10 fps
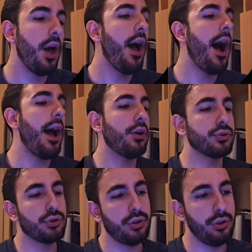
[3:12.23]
I
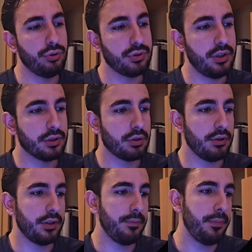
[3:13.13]
also reused this
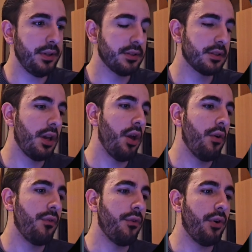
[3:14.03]
content piece
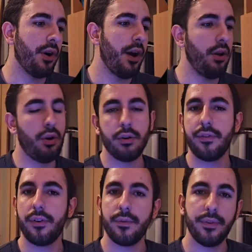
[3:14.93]
for a long
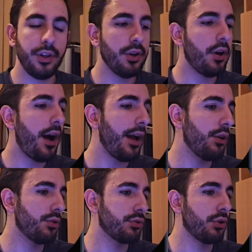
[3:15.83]
form video. I
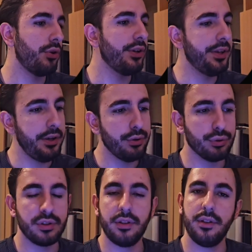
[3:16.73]
also
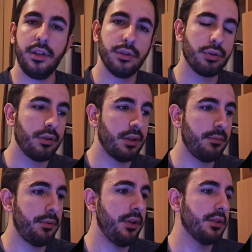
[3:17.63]
reused this
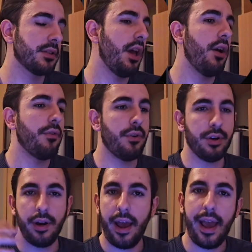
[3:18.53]
content piece
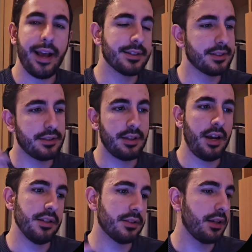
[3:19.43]
for X,
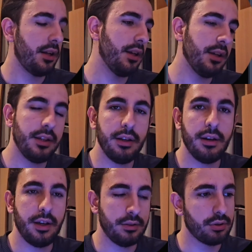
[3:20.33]
Threads, LinkedIn,
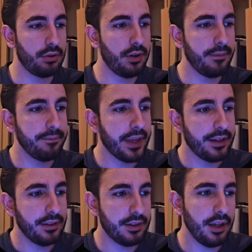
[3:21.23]
and so on.
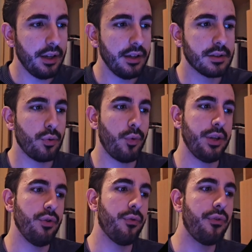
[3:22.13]
The thing is, when
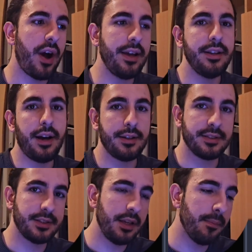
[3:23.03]
you find a
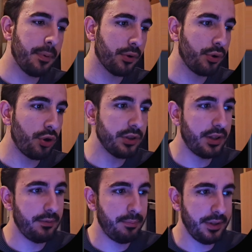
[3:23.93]
simple
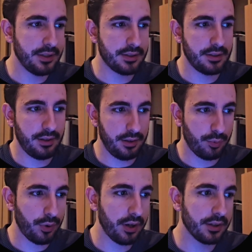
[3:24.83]
content piece that
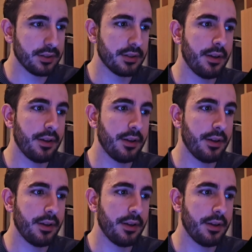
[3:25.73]
works,